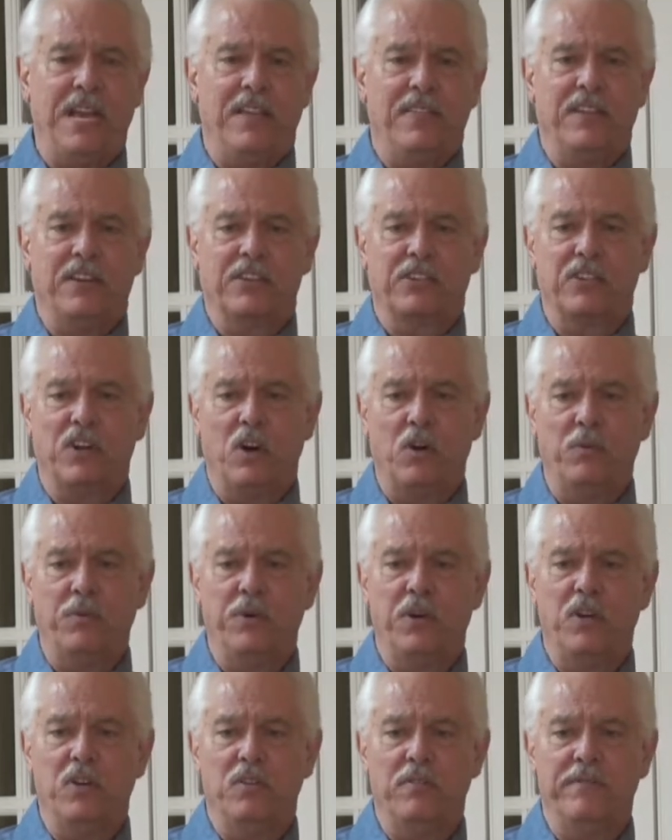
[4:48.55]
There's no
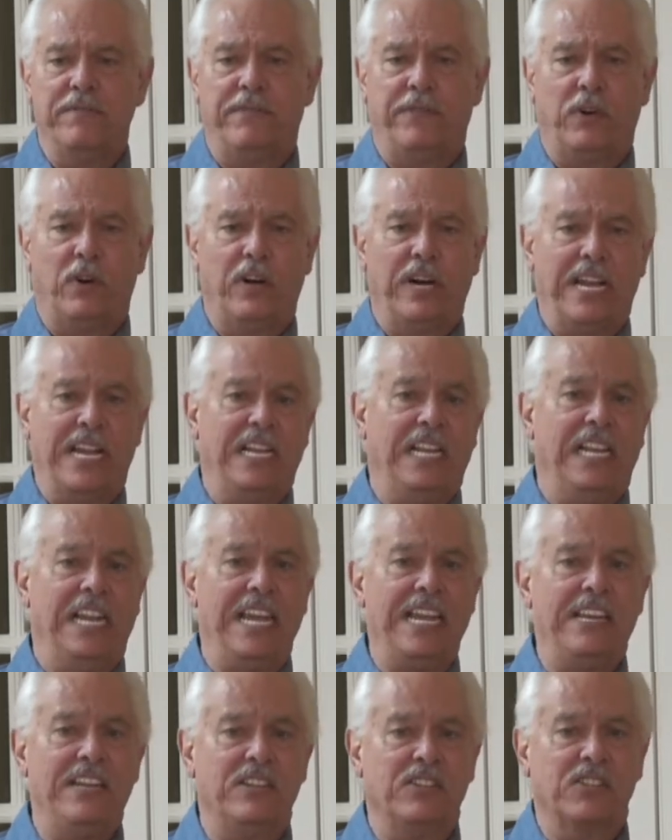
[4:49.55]
room for
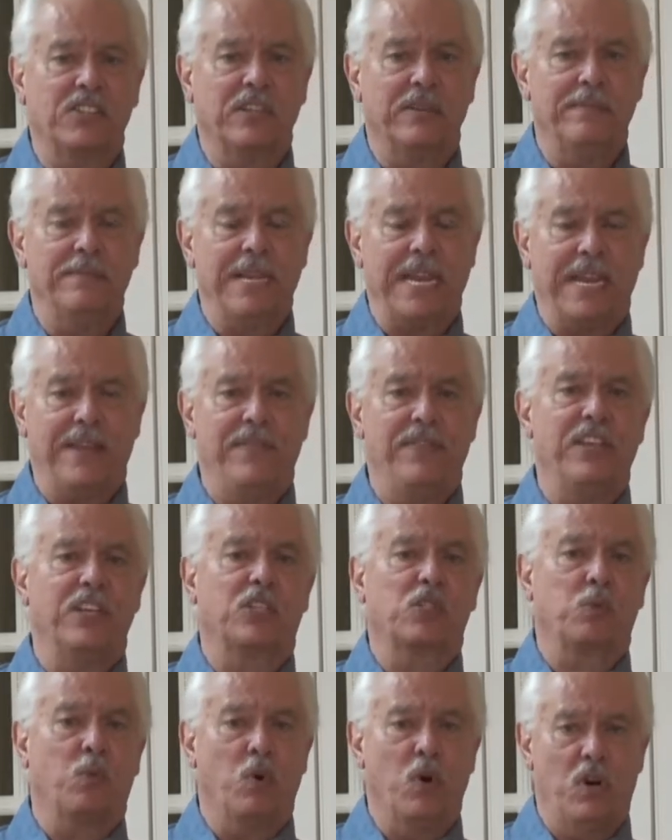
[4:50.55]
elitism in
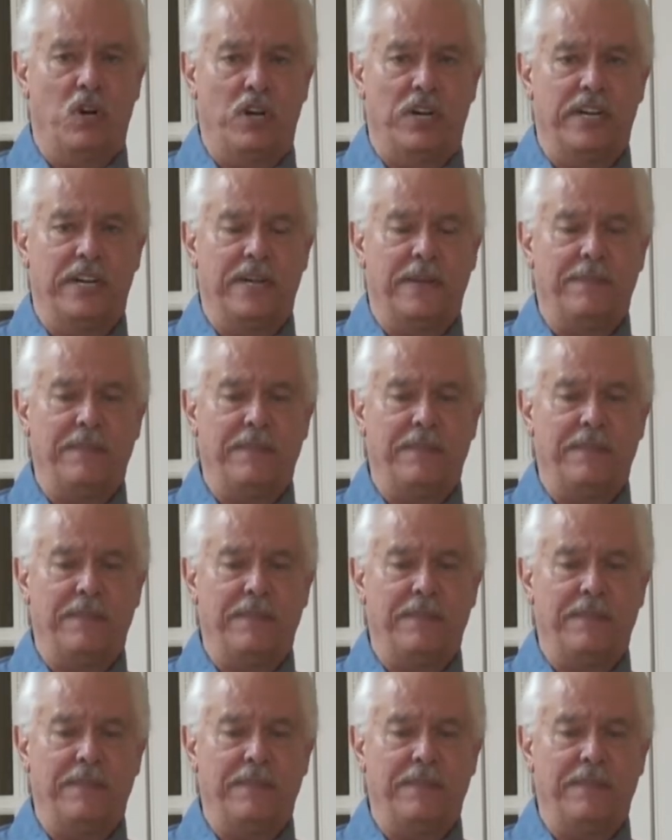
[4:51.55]
this word.